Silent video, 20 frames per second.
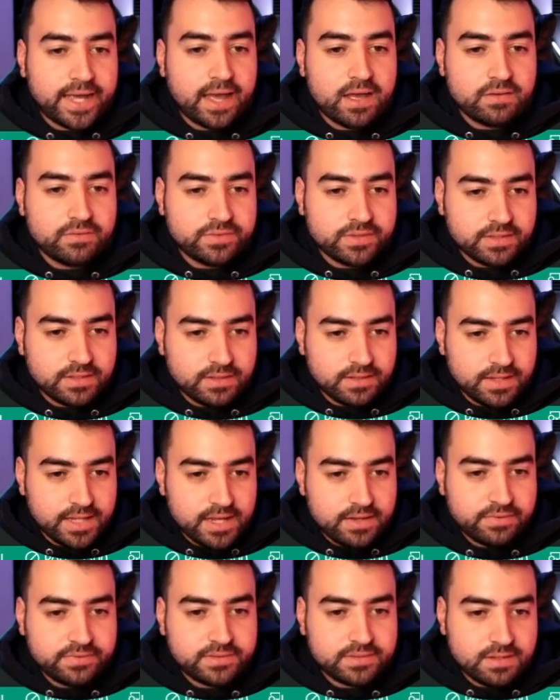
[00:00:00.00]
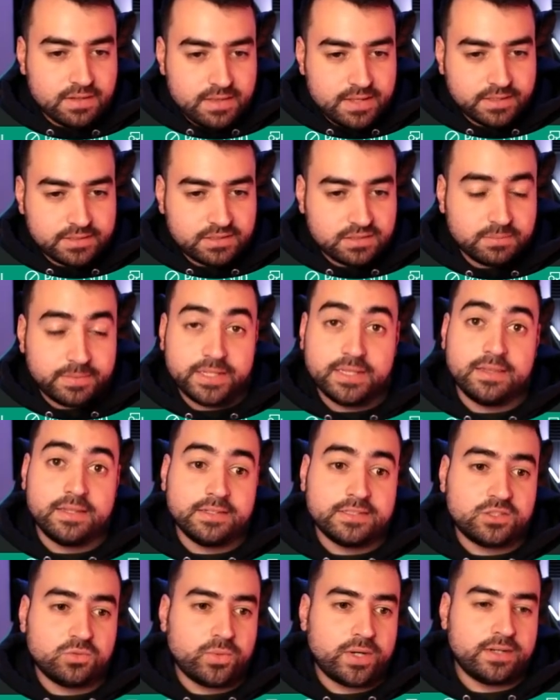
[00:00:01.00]
have left this to be
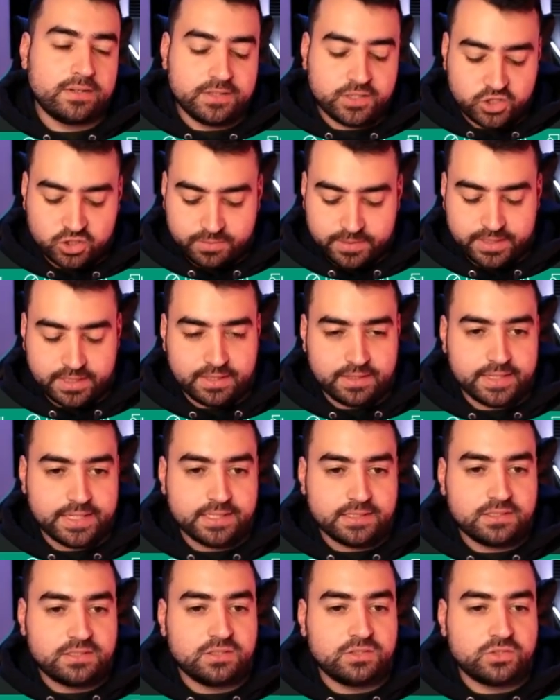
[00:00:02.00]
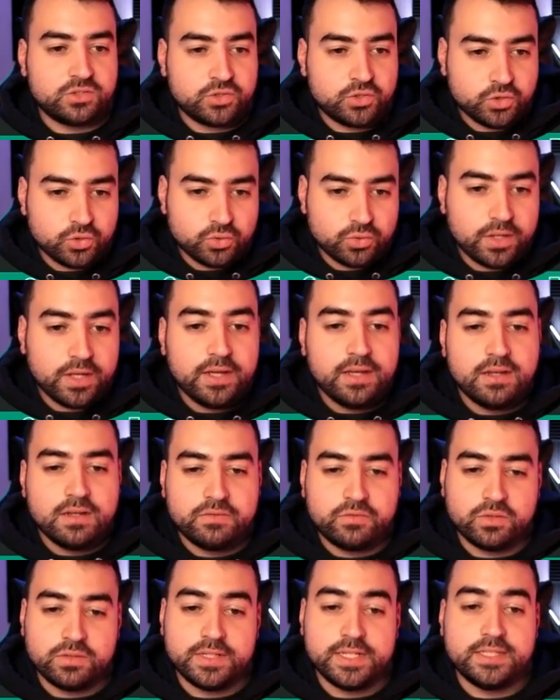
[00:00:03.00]
list one. This should be list two
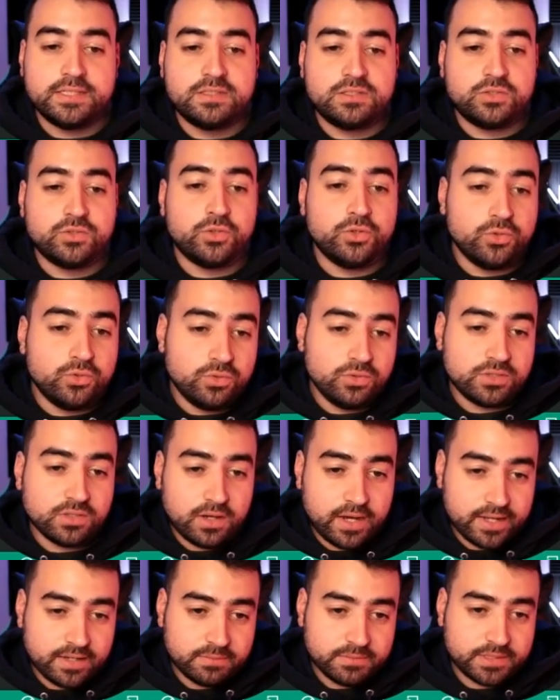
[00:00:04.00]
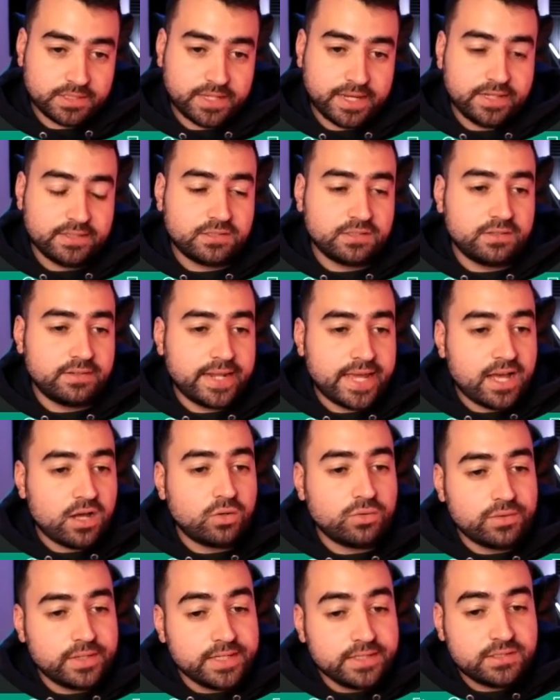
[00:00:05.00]
for list two's items. Okay, so
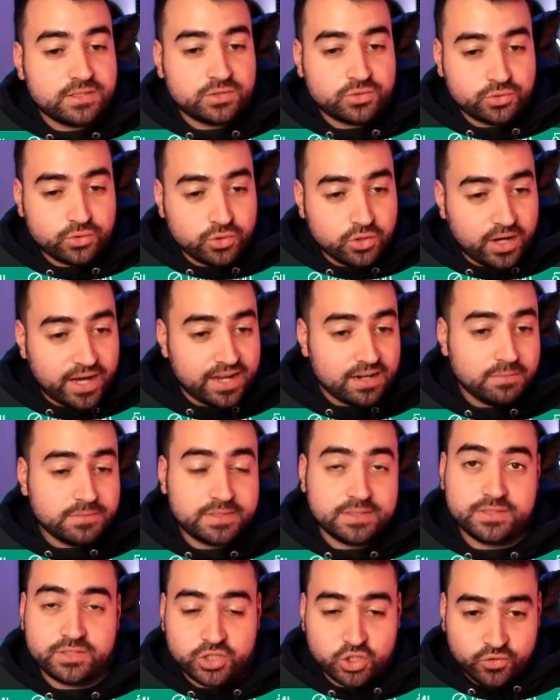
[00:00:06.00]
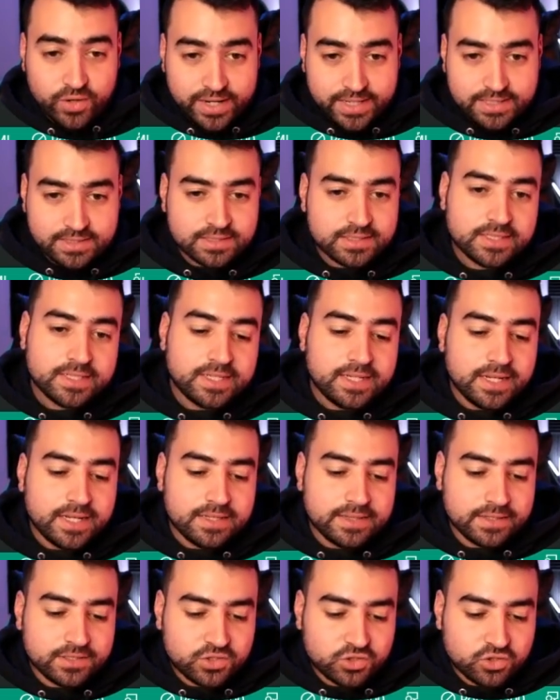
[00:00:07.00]
now list two items is correct. Let's